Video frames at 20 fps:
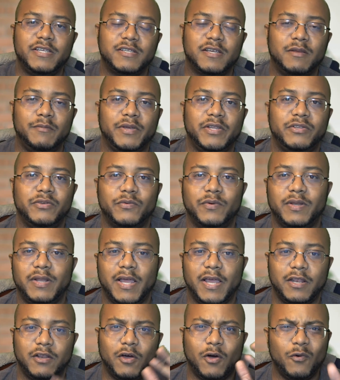He's going to be
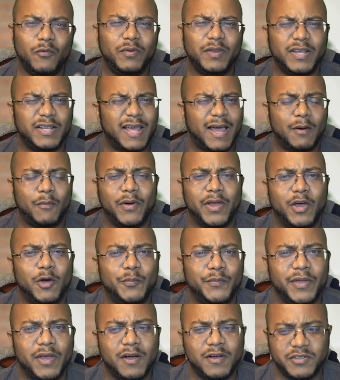doing that, and hopefully that will
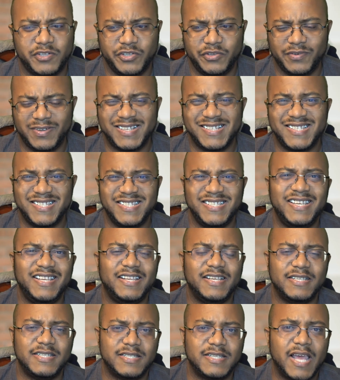help y'all so you can see
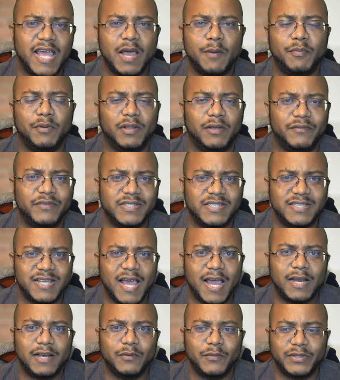an example of
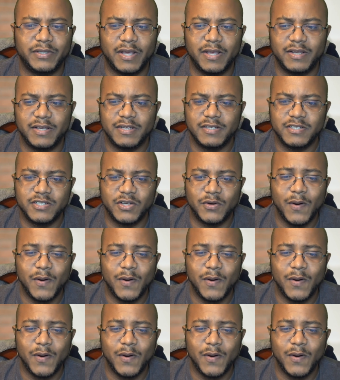exactly what that is.